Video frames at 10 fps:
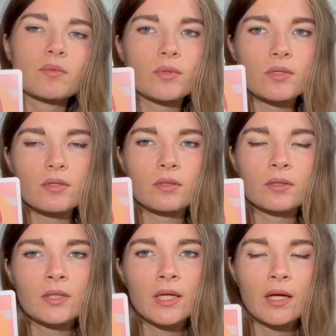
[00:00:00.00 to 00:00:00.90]

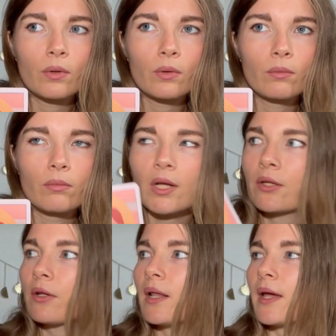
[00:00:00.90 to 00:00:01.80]
person will
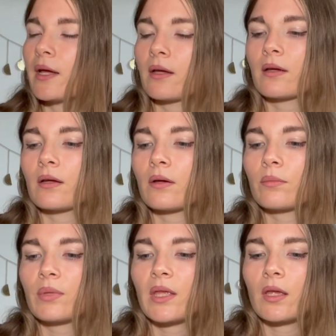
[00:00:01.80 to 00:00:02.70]
not like
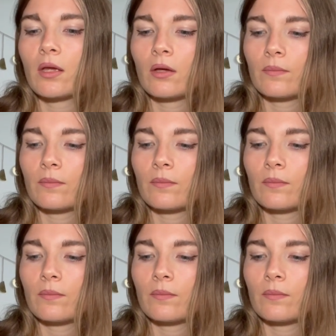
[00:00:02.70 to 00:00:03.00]
be